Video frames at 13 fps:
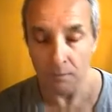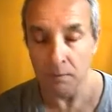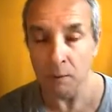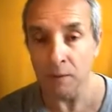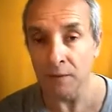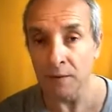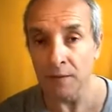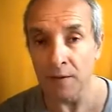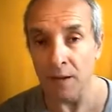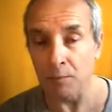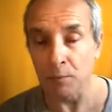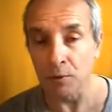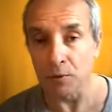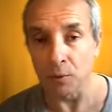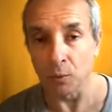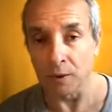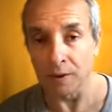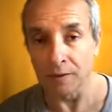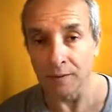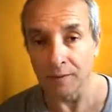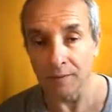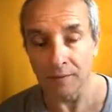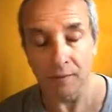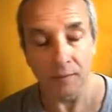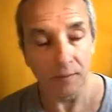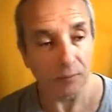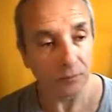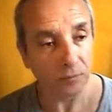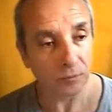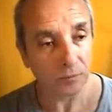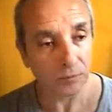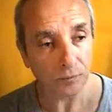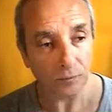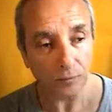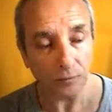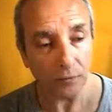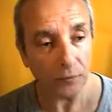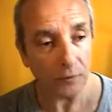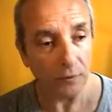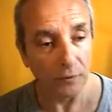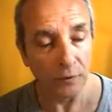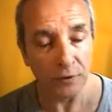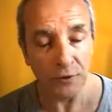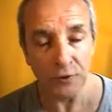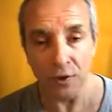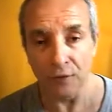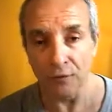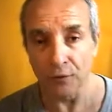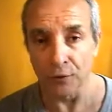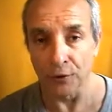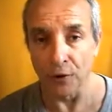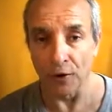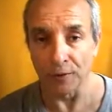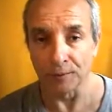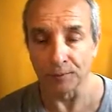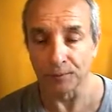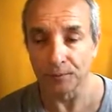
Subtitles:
But within that pure awareness, there's stuff going on.